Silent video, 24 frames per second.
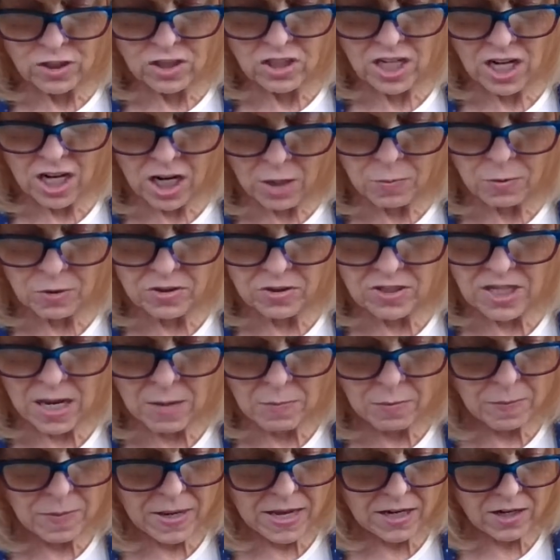terrible
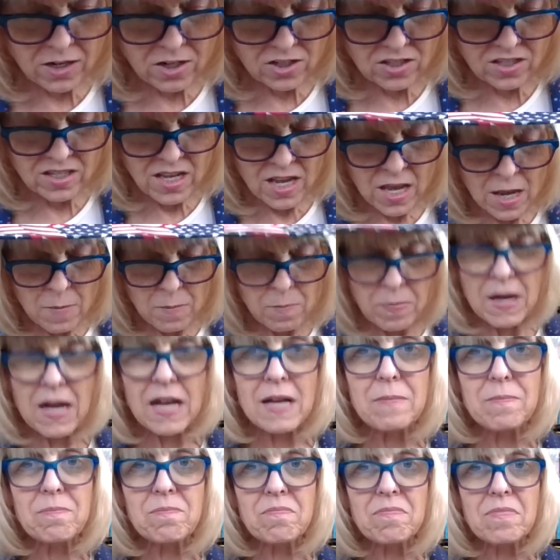table manners,
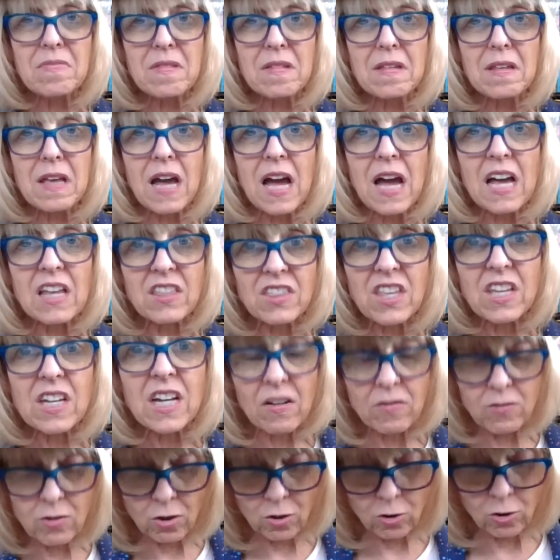but I think
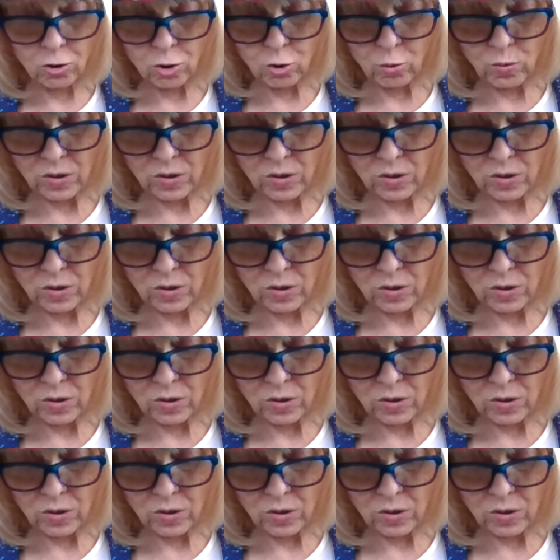I've told you